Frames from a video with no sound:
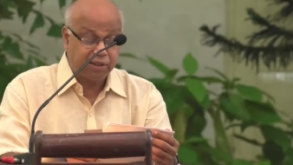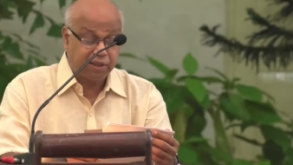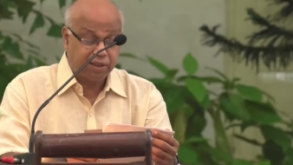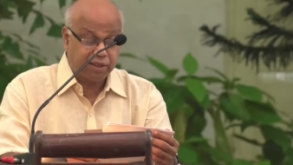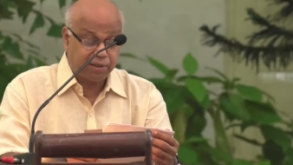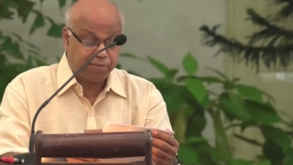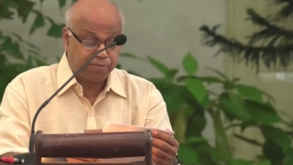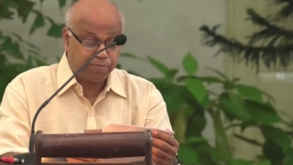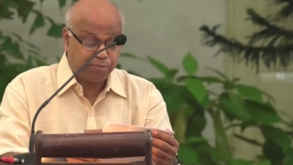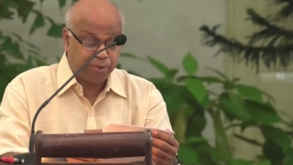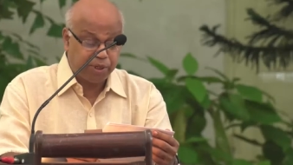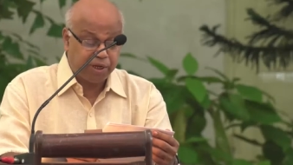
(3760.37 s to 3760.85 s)

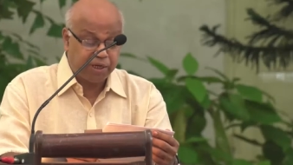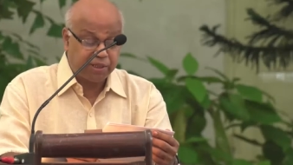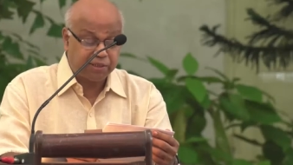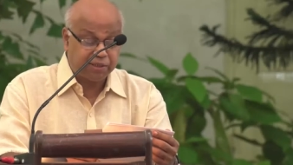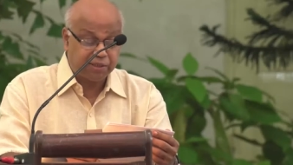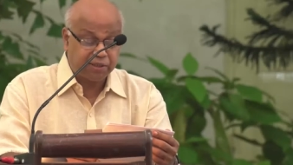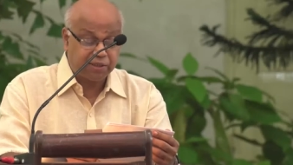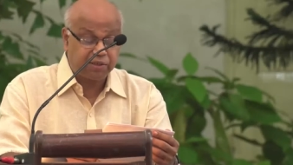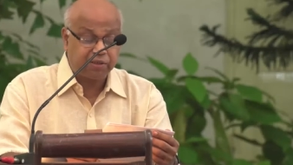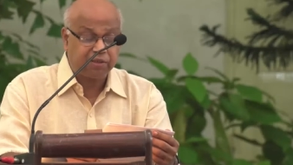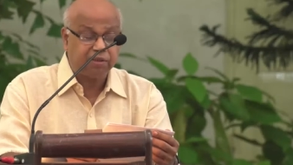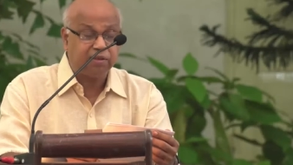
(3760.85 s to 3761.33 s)

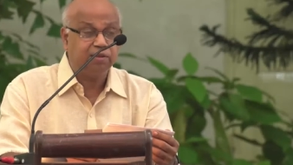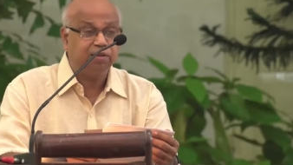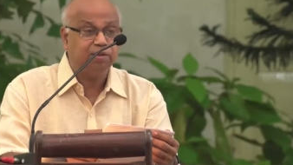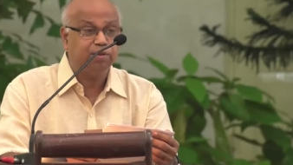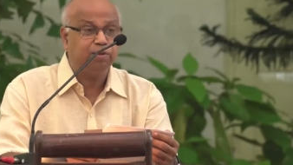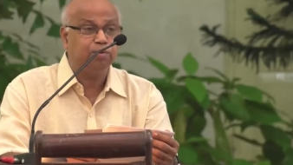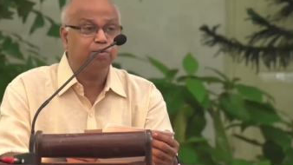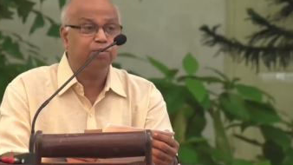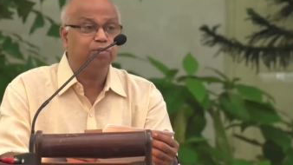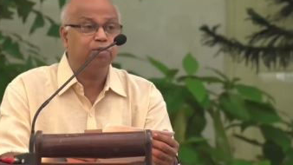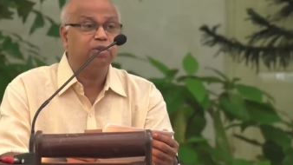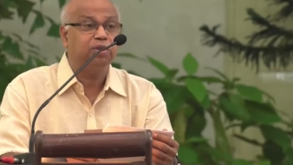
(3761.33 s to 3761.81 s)
Compassion
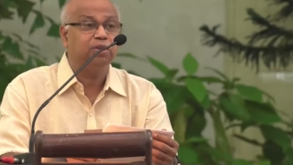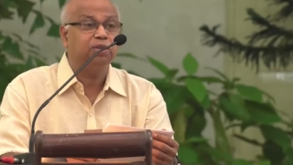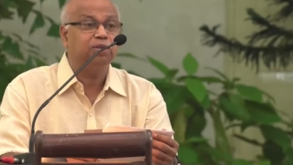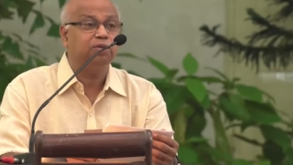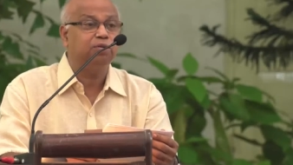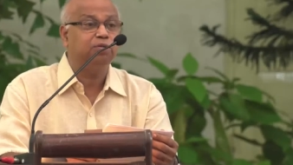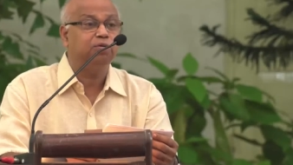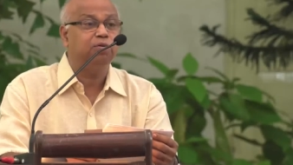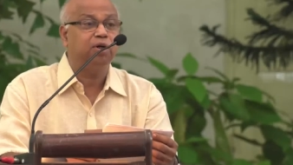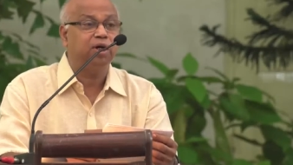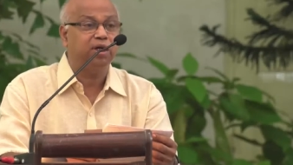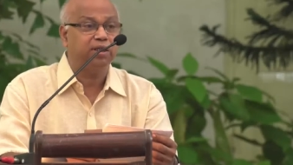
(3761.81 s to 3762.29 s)
knows
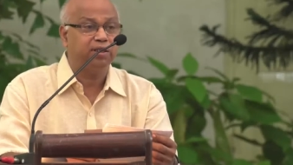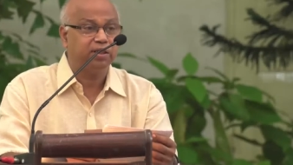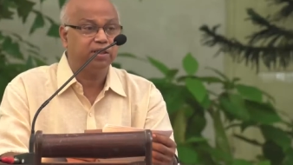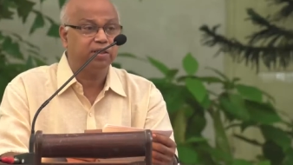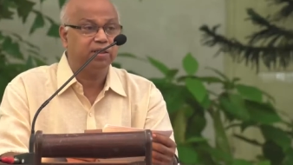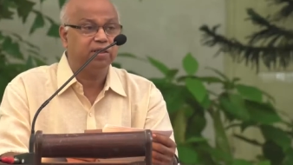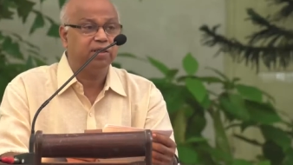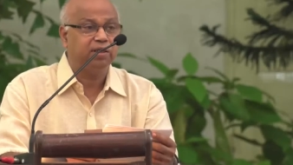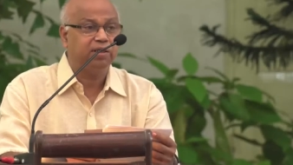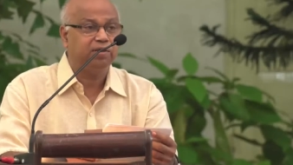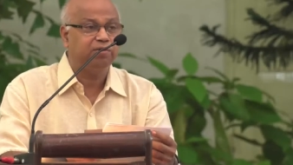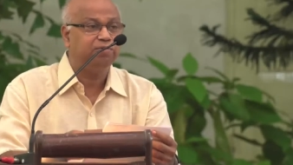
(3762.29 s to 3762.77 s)
no
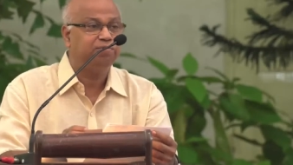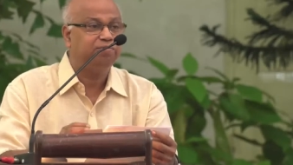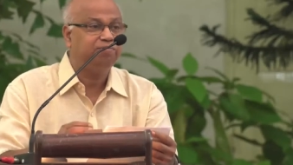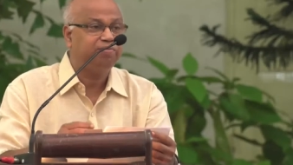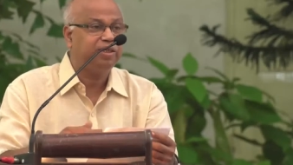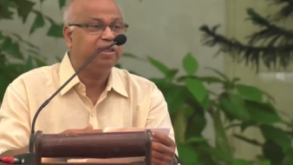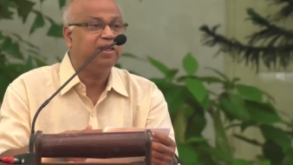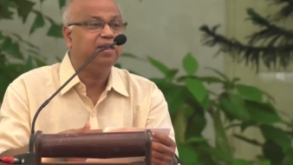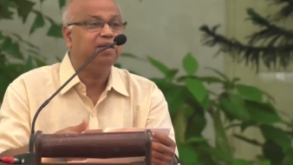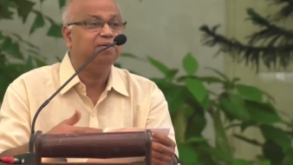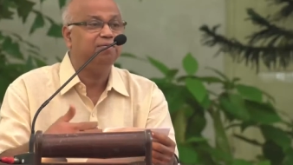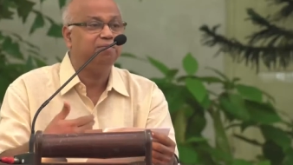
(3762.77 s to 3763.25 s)
other. You
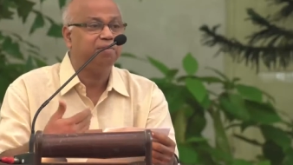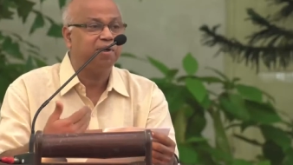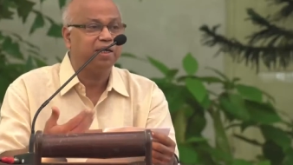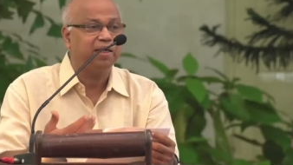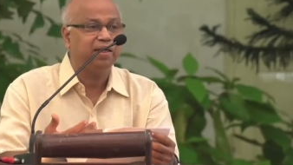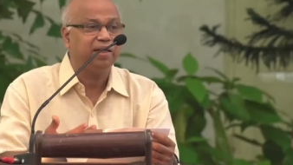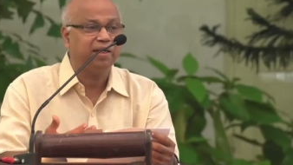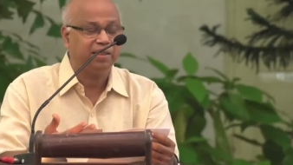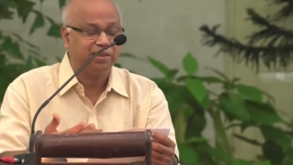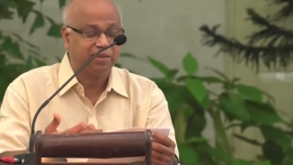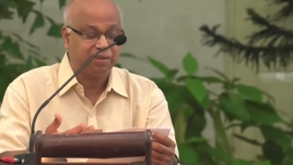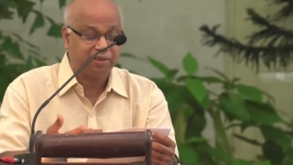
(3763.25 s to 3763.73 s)
feel
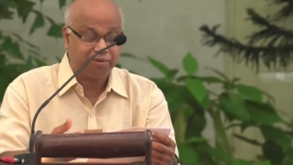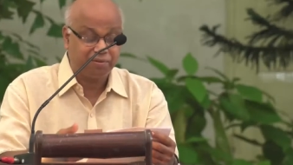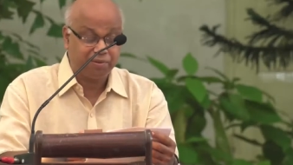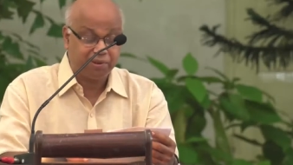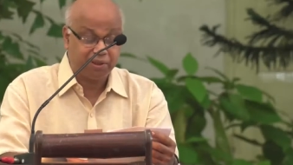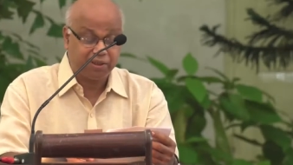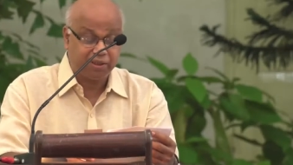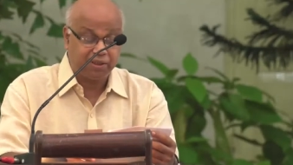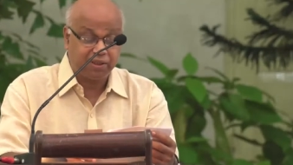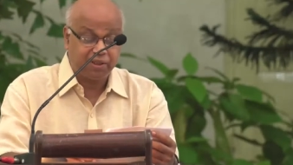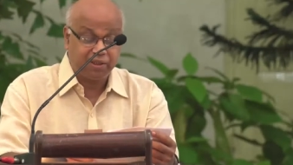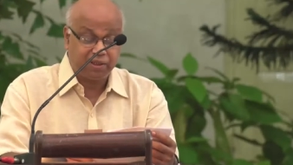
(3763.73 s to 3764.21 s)
oneness
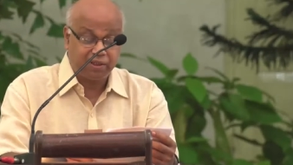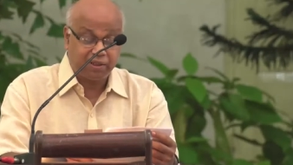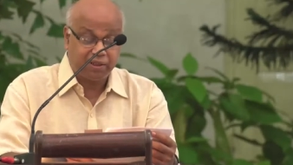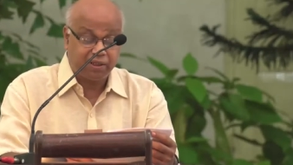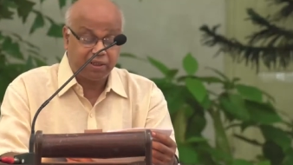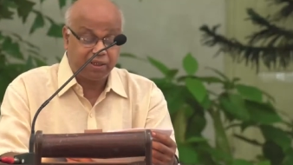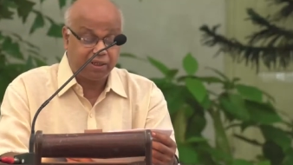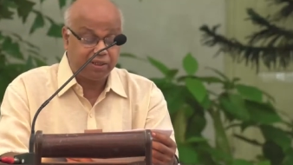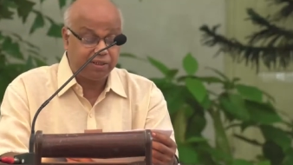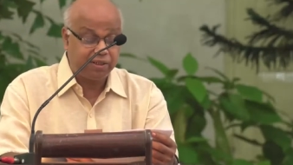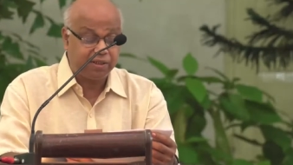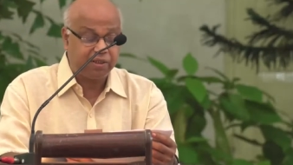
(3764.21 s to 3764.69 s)
with
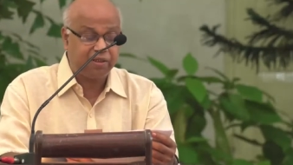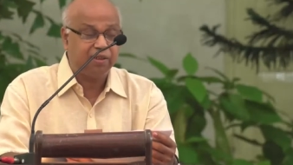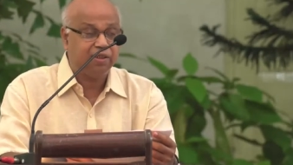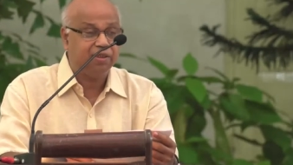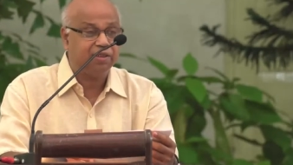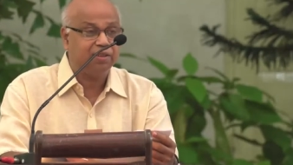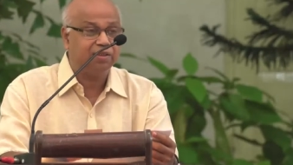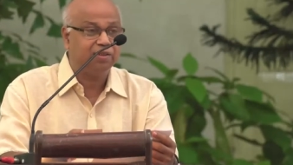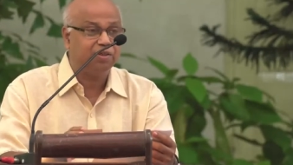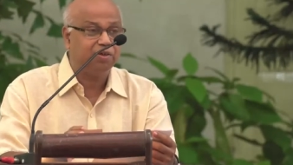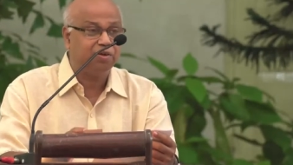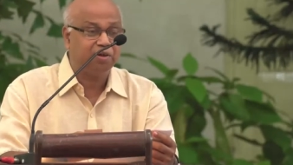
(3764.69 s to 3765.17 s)
the other.
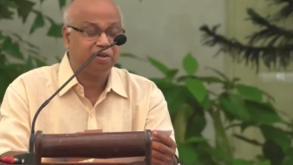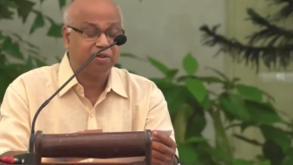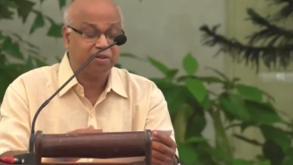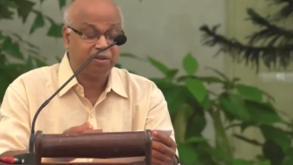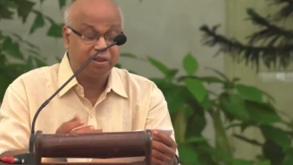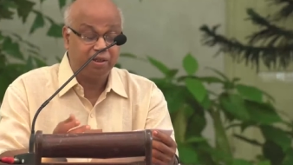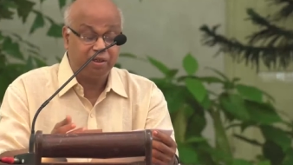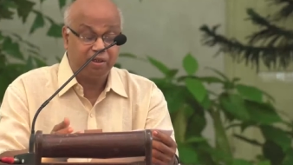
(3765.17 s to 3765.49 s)
It's not